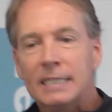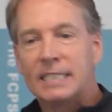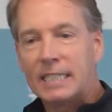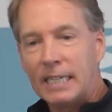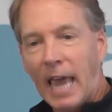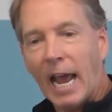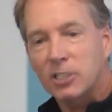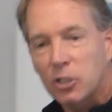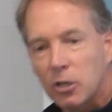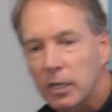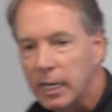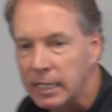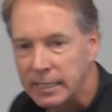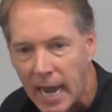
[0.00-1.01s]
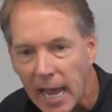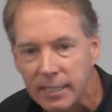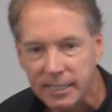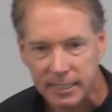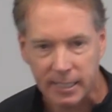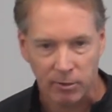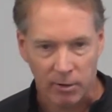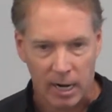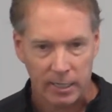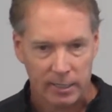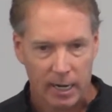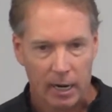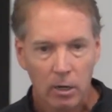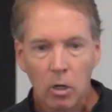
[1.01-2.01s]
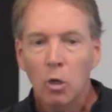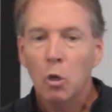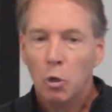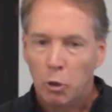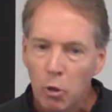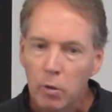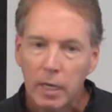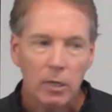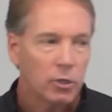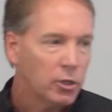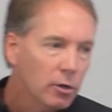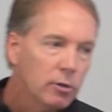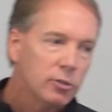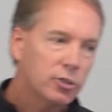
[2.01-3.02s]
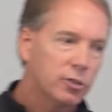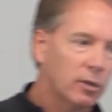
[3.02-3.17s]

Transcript: See, that's good intensity right there. You can use